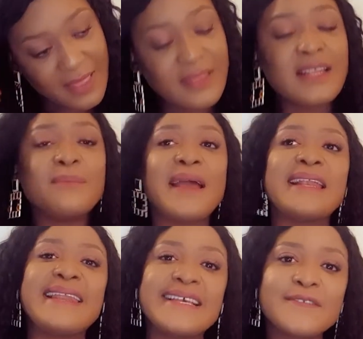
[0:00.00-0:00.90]

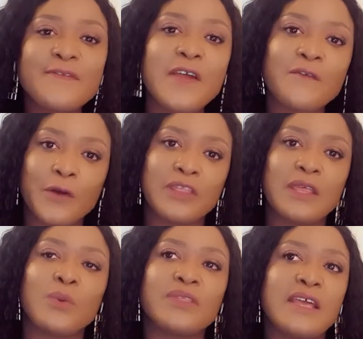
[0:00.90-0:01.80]
least favorite
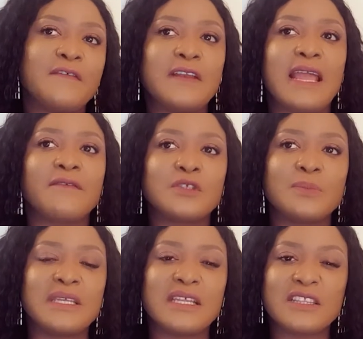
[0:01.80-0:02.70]
thing would definitely have to
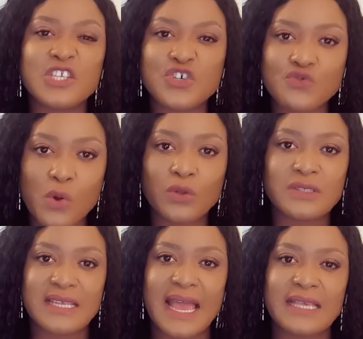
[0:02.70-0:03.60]
be the
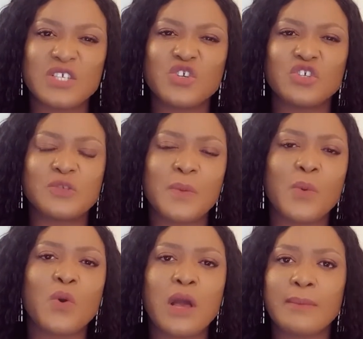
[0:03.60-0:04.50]
trolls, guys. You know, those
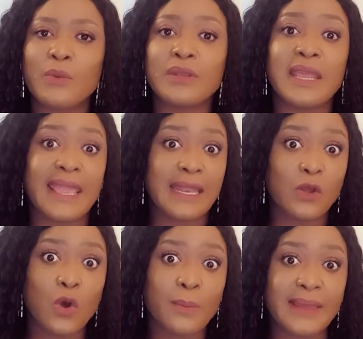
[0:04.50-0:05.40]
people who come up with the
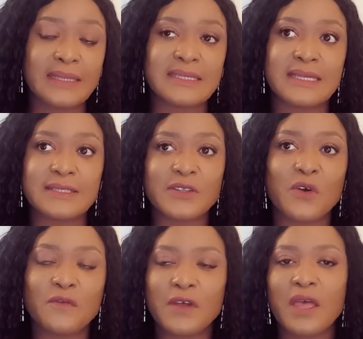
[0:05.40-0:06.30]
hate comments and
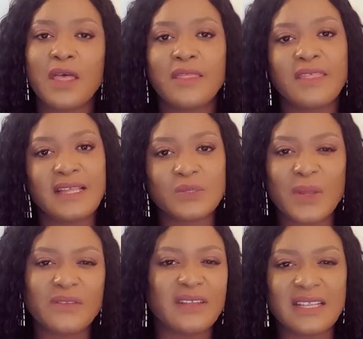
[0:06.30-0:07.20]
stuff. That's
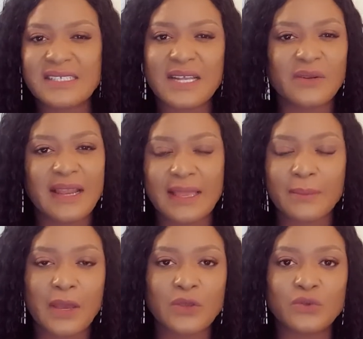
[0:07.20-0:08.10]
one of the things I don't like
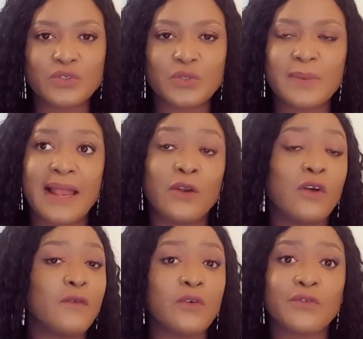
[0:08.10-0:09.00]
about YouTube. I
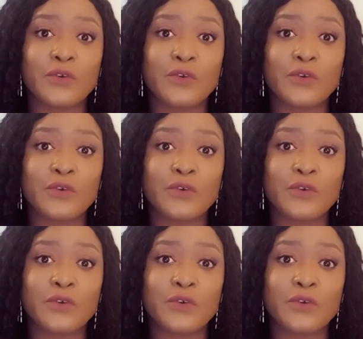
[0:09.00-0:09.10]
love